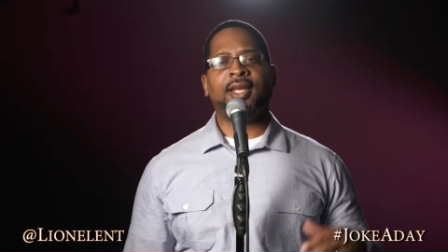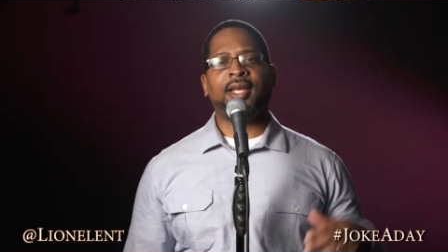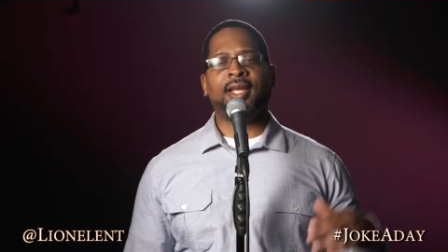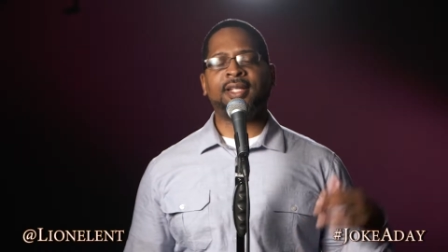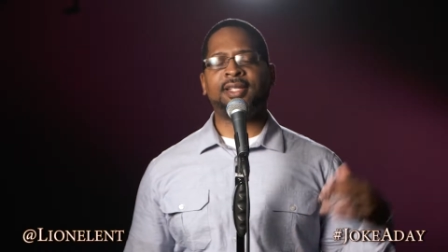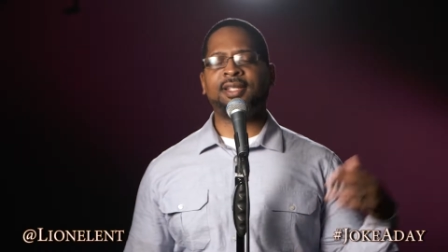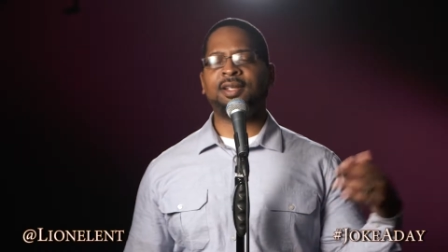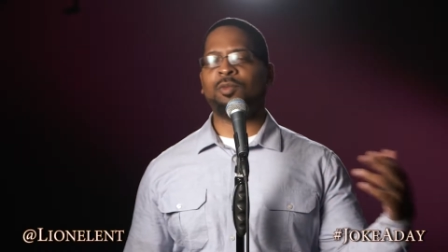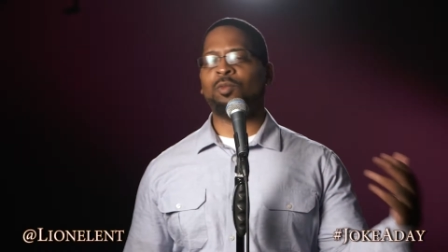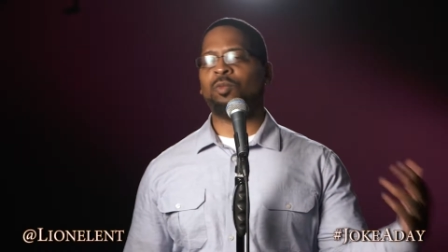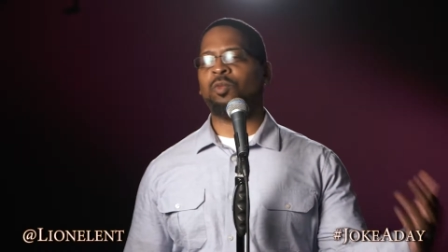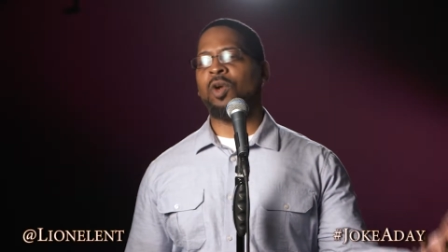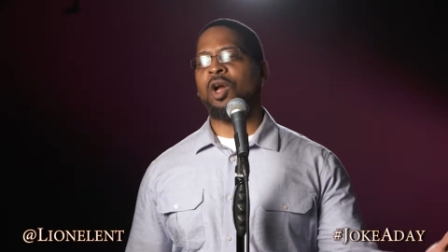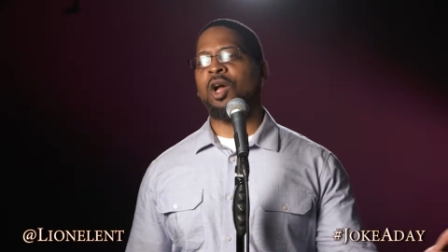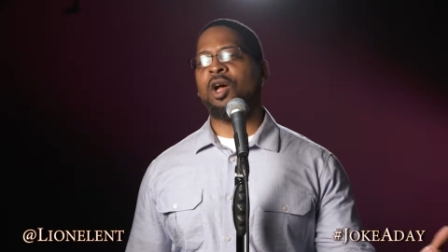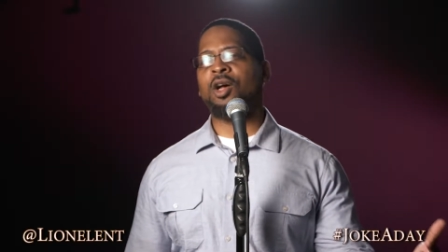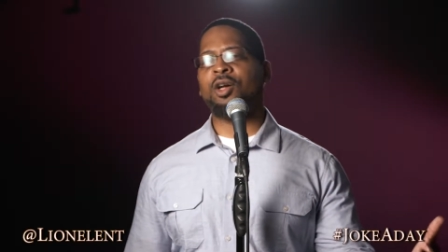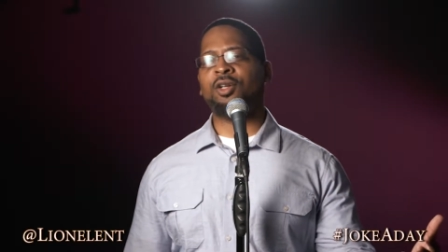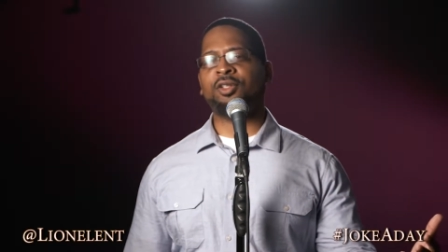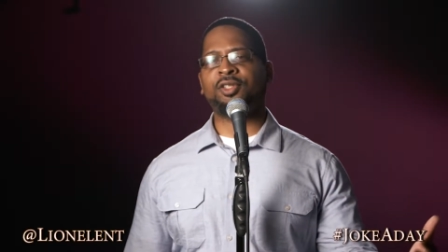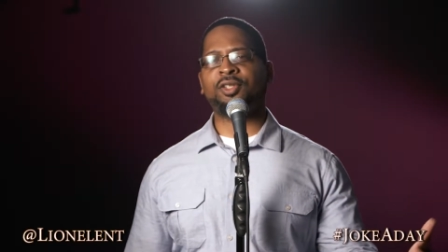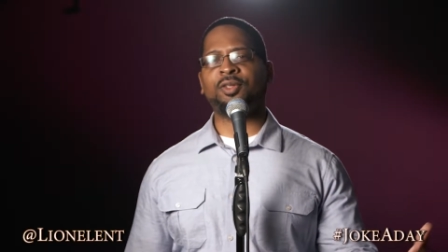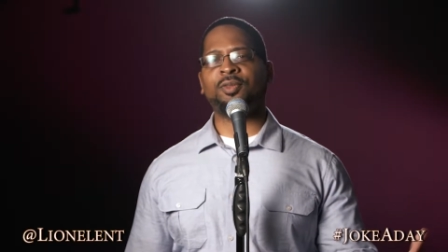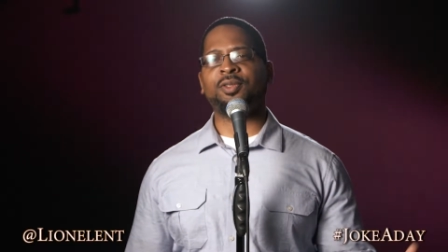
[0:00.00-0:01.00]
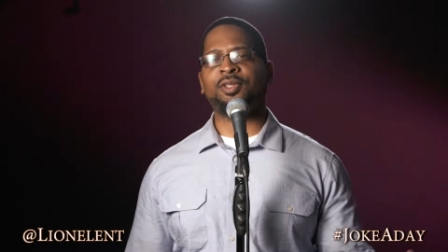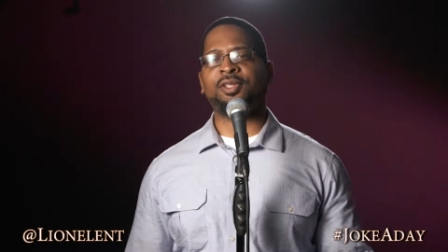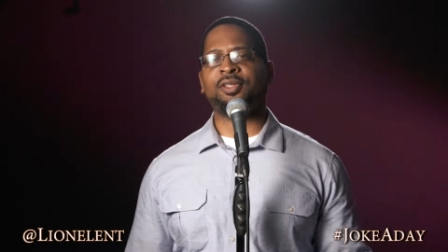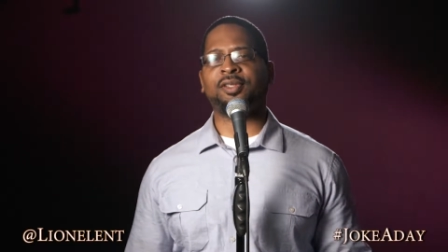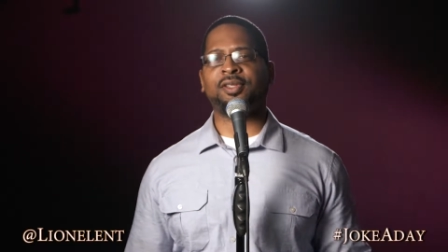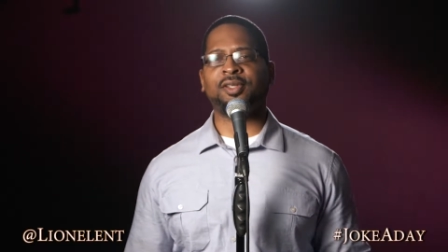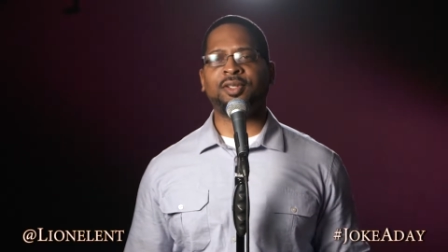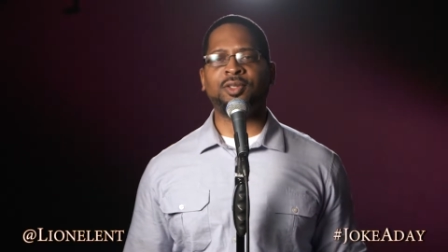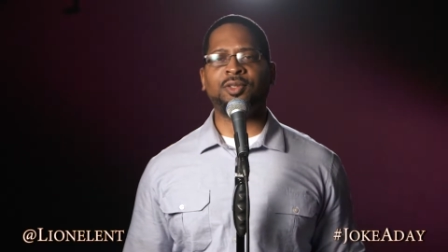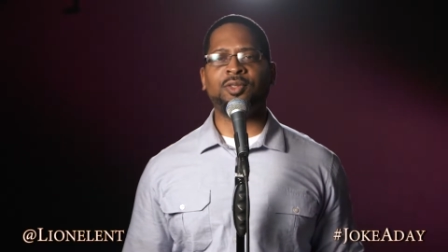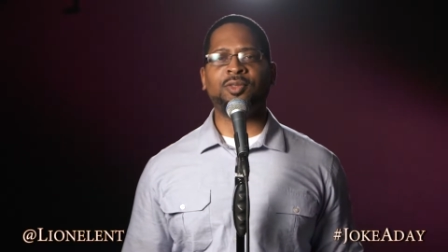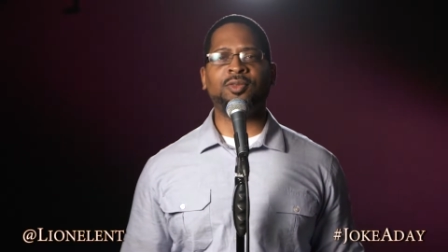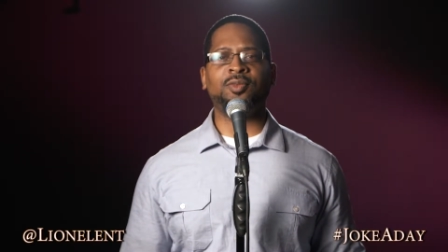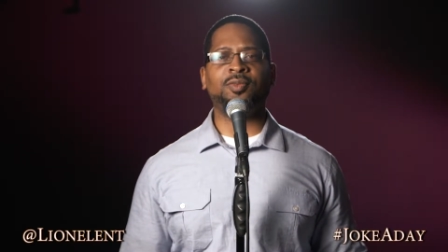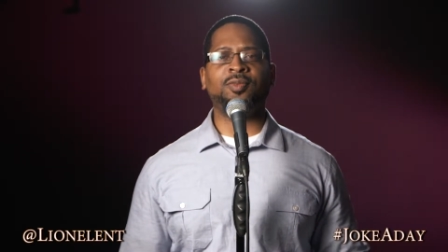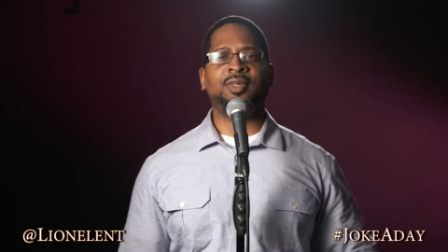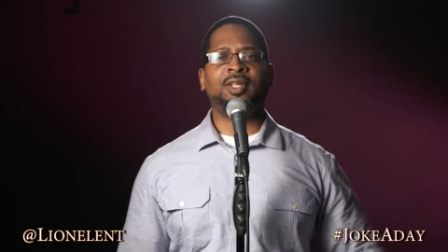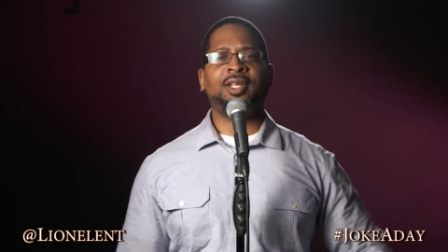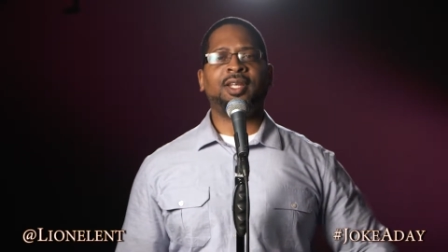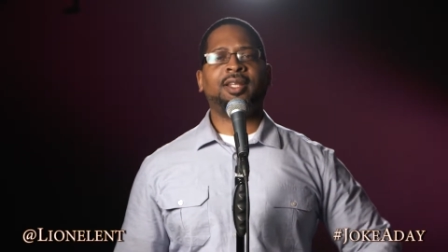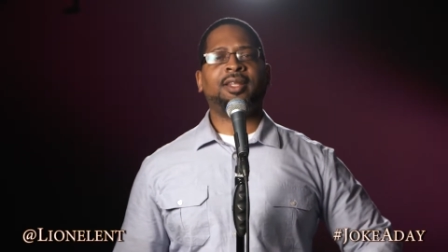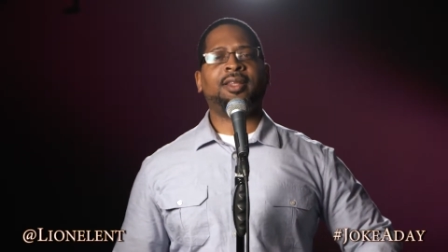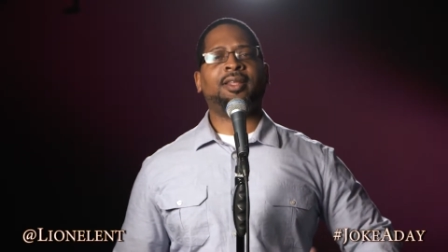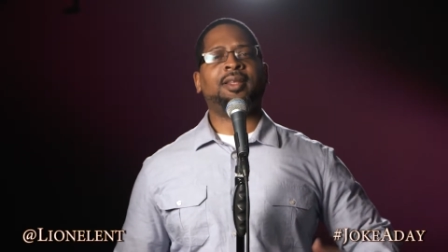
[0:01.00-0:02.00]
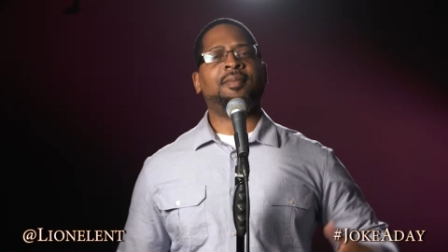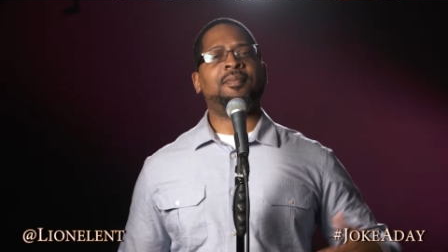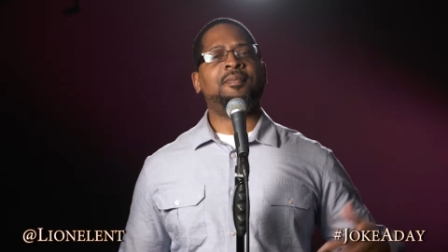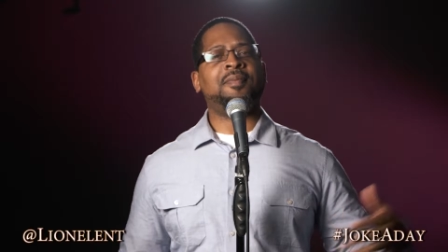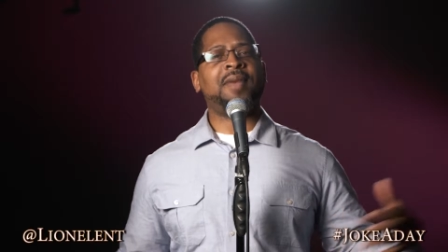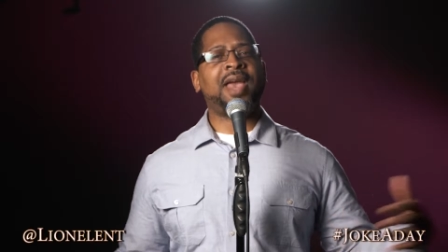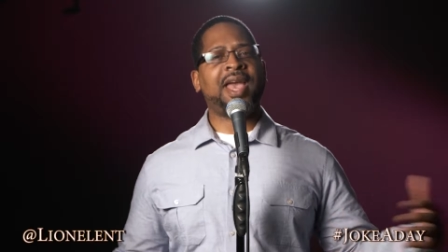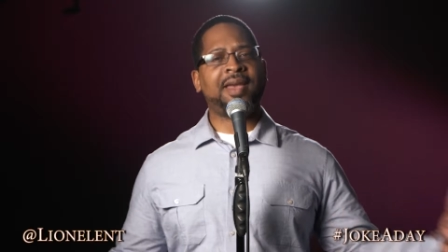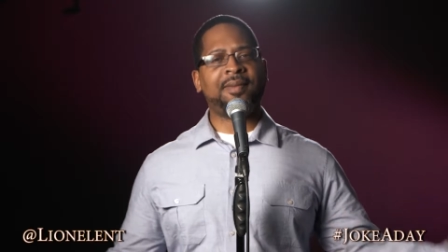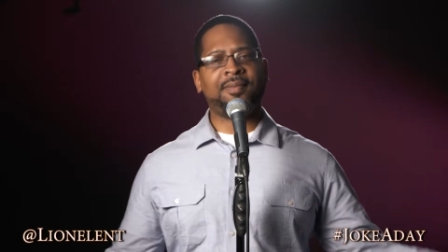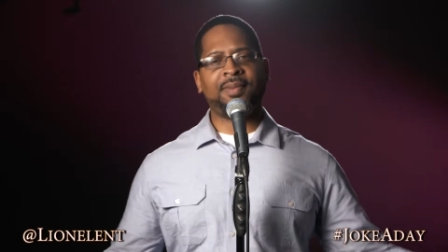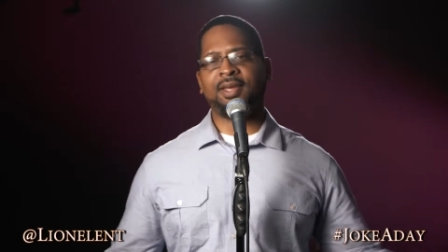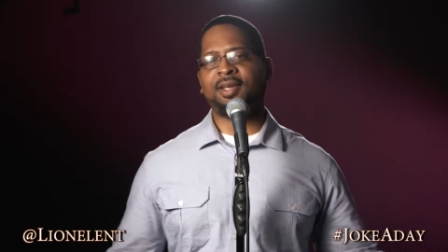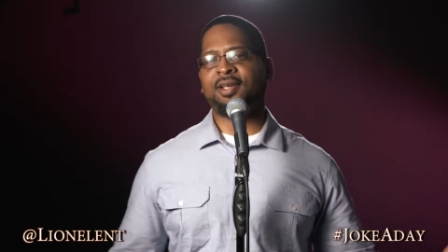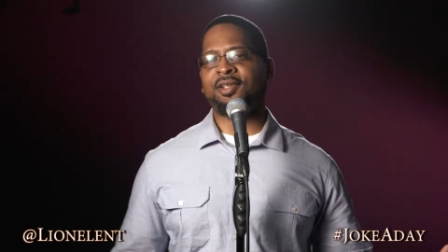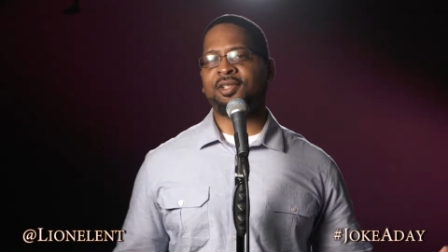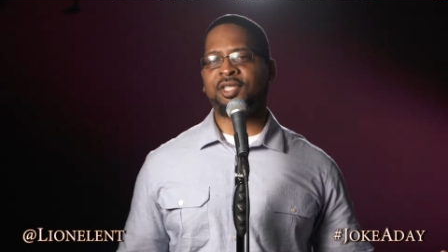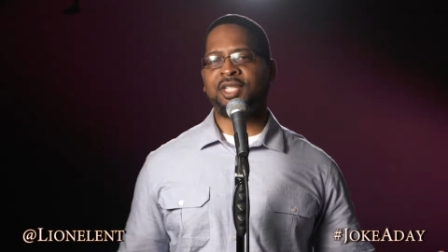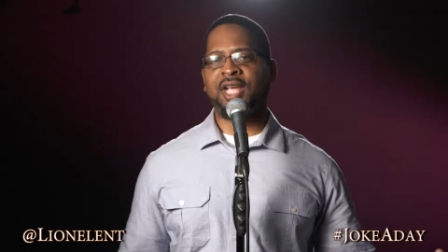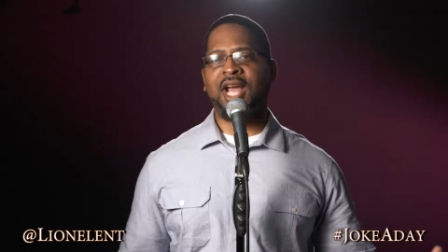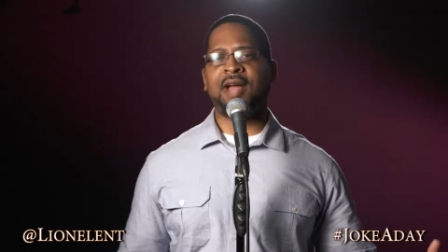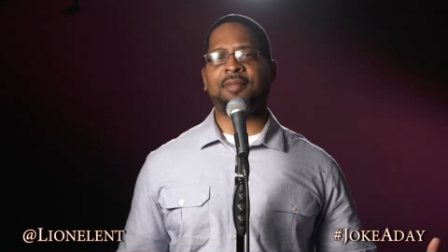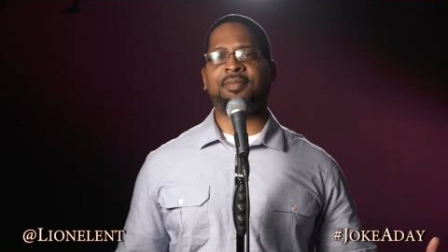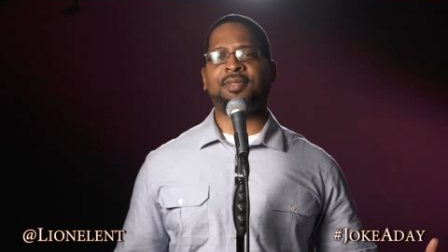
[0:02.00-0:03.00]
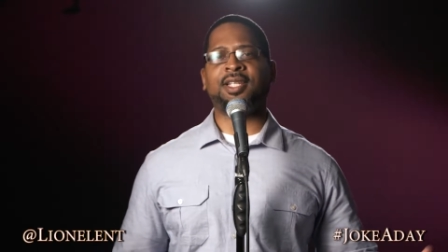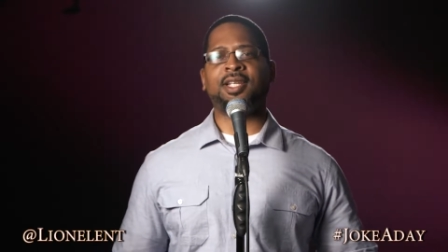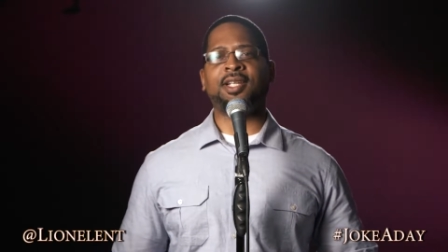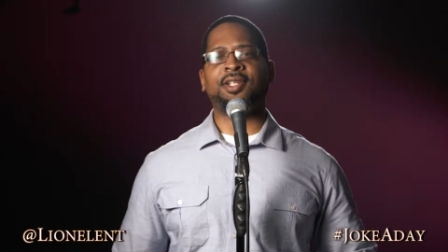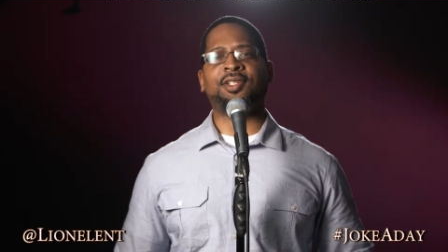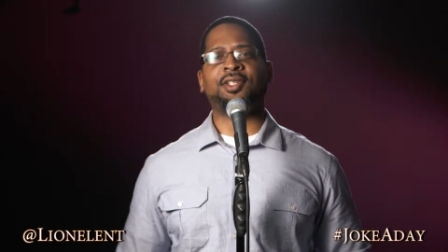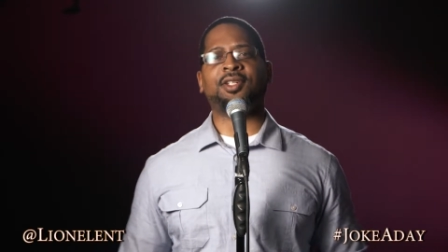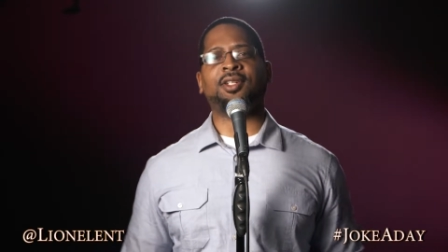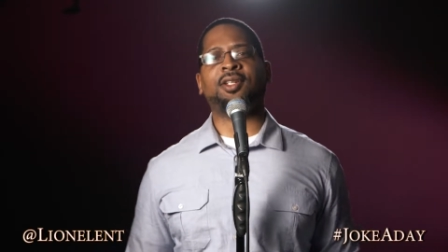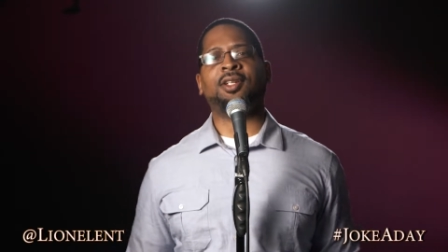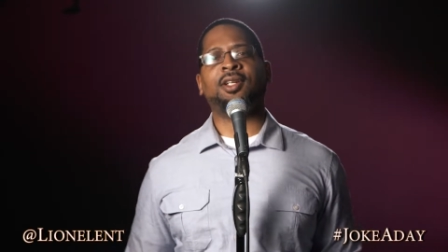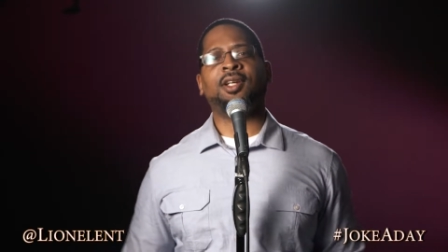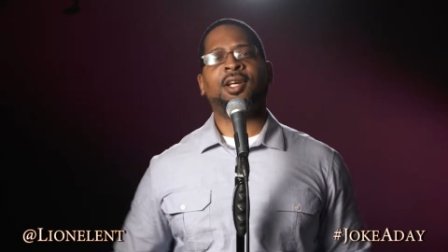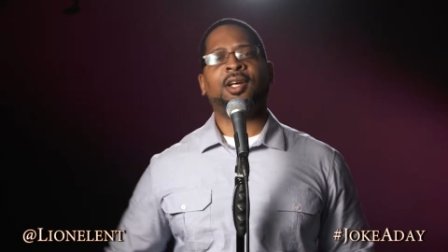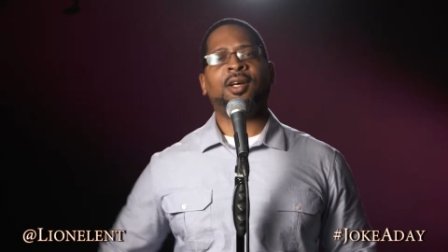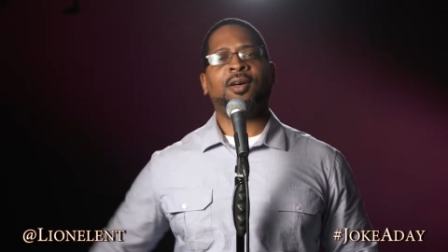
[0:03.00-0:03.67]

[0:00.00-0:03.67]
Is it wrong to assume that maybe a shop teacher